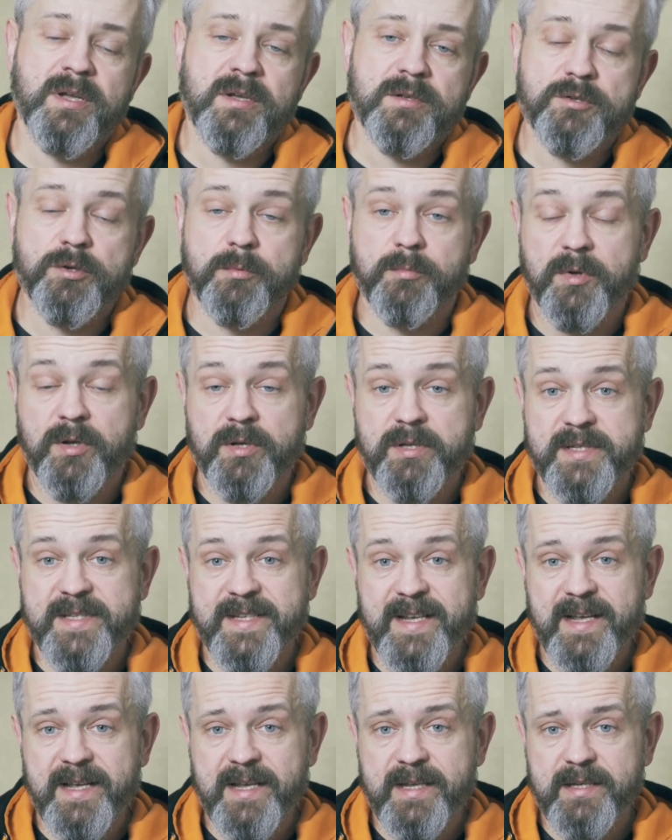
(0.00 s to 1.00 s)
So
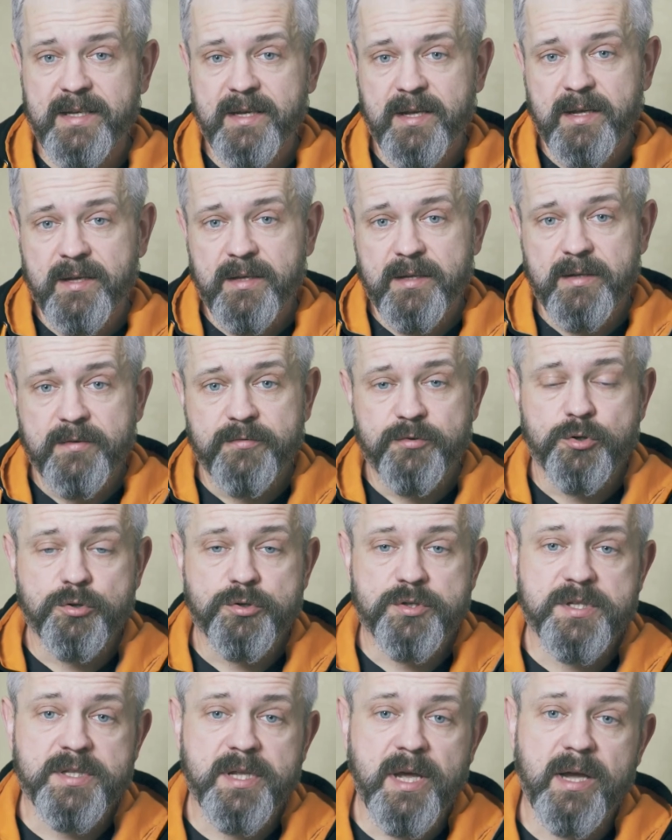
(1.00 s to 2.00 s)
say if you
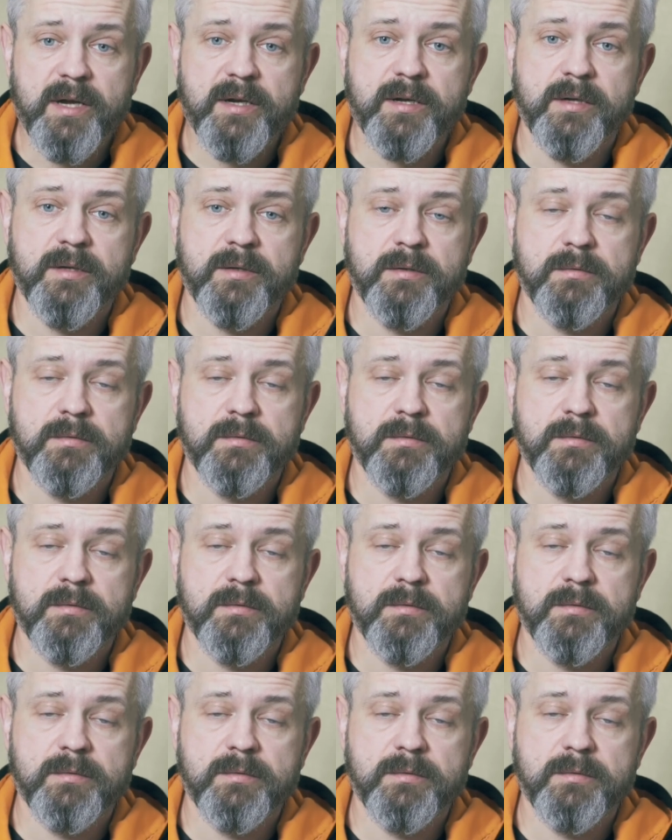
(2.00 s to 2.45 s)
stack,